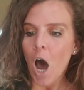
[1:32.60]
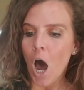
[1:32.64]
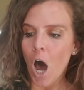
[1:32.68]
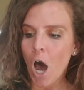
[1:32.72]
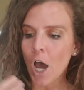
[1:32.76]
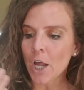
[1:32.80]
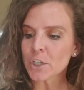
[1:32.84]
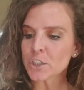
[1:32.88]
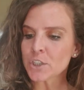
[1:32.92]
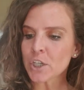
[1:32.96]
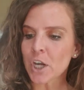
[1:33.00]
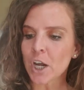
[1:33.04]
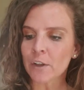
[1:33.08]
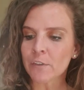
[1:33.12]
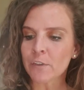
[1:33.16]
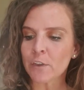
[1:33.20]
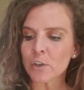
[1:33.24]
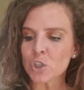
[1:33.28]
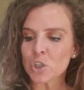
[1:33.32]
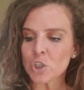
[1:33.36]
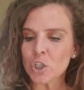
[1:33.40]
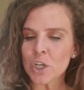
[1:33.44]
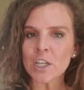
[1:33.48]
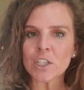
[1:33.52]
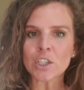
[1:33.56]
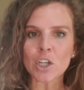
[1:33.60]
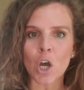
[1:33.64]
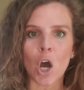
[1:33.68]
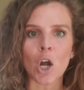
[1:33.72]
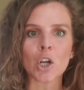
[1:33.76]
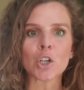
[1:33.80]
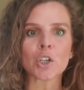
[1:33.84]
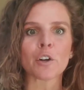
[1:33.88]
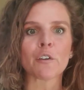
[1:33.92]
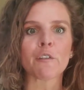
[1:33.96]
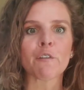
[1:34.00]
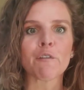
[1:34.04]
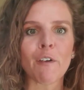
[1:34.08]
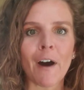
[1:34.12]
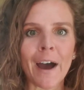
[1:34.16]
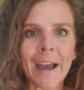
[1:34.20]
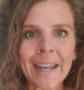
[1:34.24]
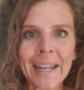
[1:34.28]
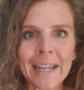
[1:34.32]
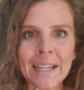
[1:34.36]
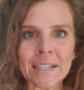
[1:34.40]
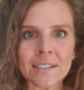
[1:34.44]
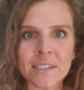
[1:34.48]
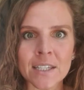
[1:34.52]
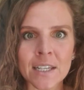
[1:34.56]
untucked the sheets on your
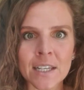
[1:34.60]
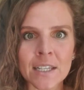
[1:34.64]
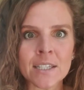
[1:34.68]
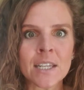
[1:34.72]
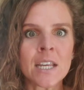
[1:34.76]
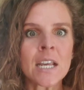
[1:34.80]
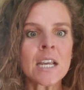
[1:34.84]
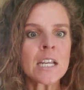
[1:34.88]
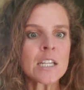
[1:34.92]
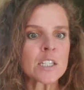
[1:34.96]
finances,